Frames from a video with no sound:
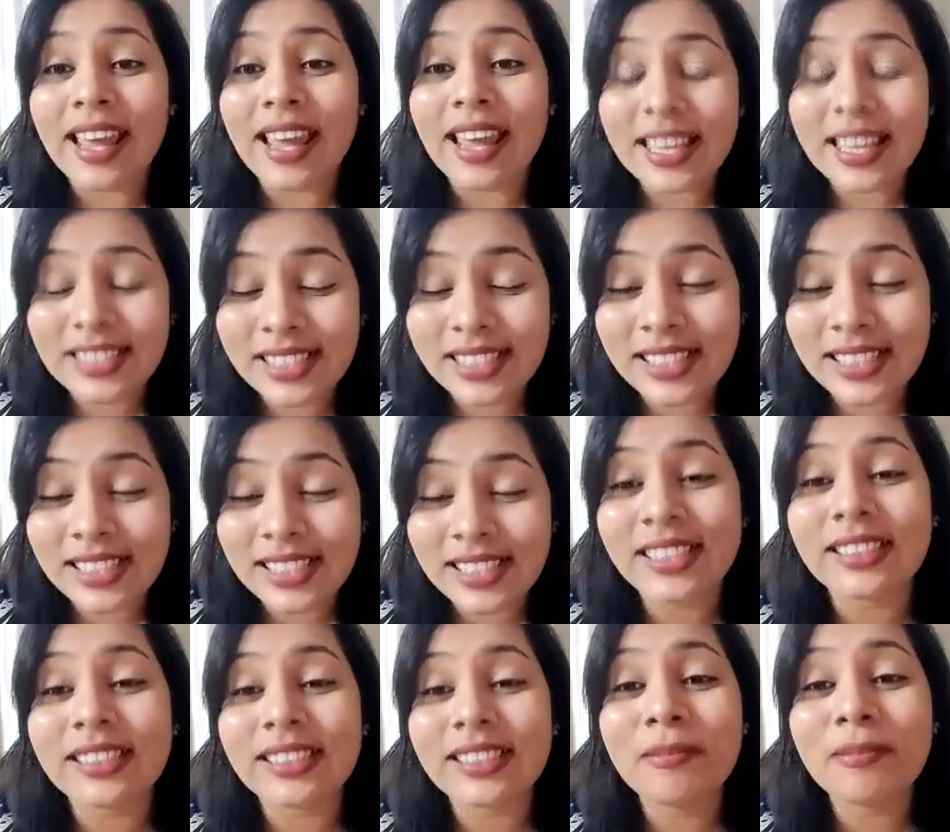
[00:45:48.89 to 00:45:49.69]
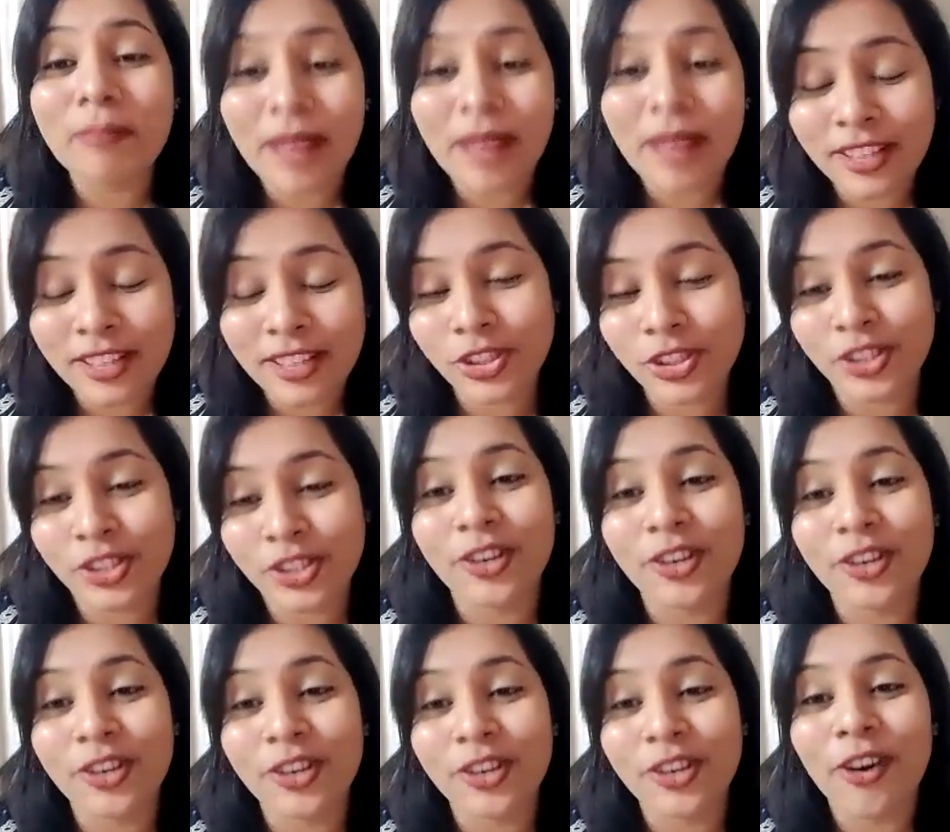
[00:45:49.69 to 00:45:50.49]
assistant manager
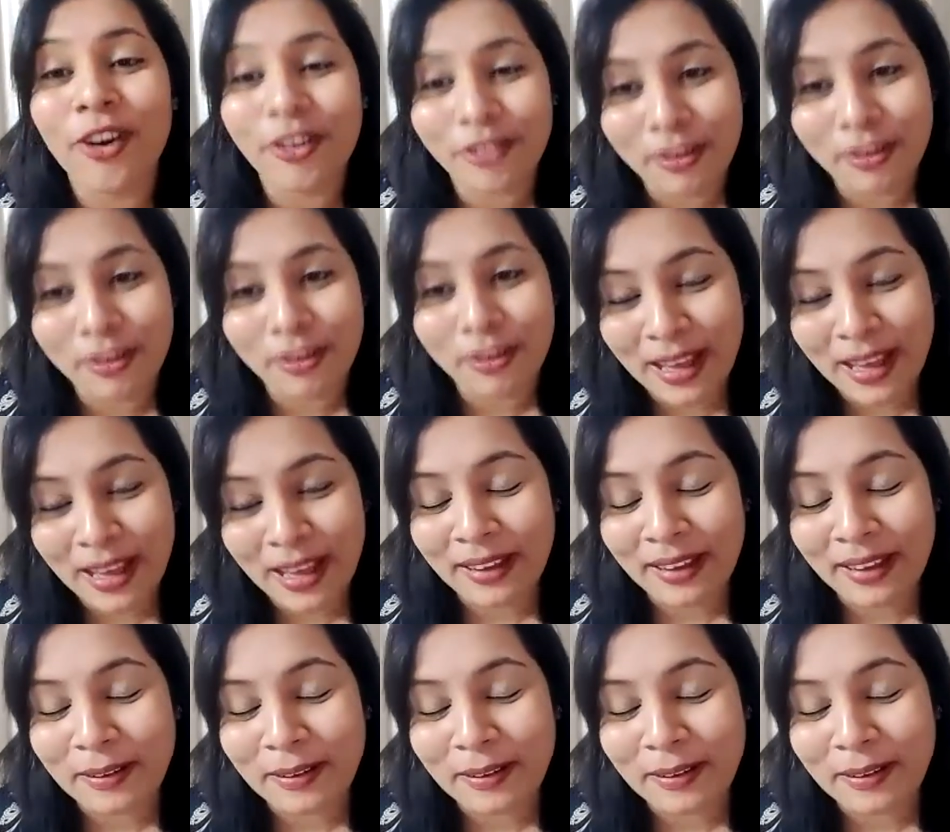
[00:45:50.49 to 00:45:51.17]
of a bank.